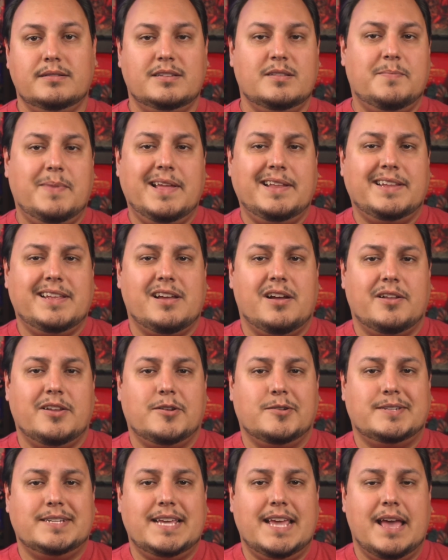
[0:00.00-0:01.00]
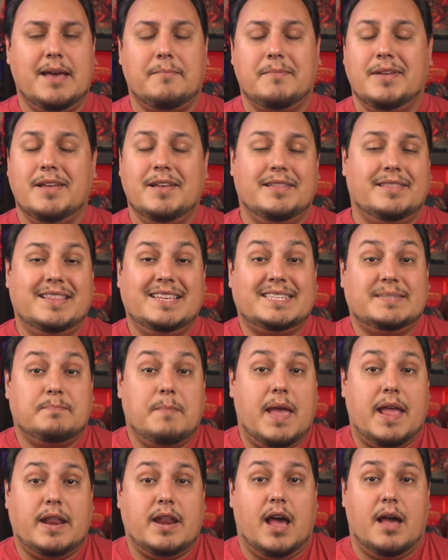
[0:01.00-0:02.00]
Depending on your DM, this
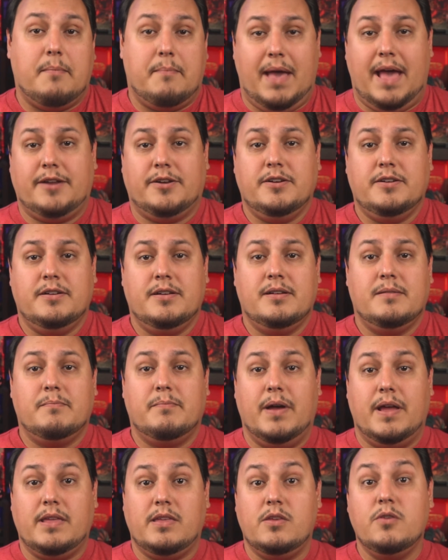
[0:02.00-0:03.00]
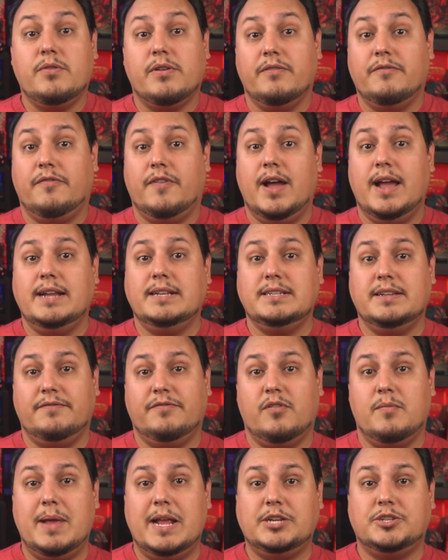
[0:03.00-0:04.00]
may not matter, but you can find
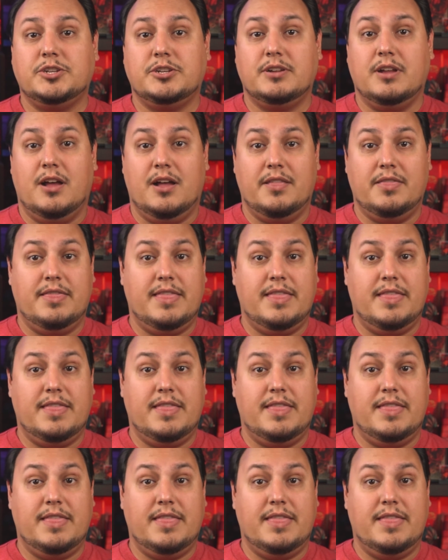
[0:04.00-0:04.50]
information on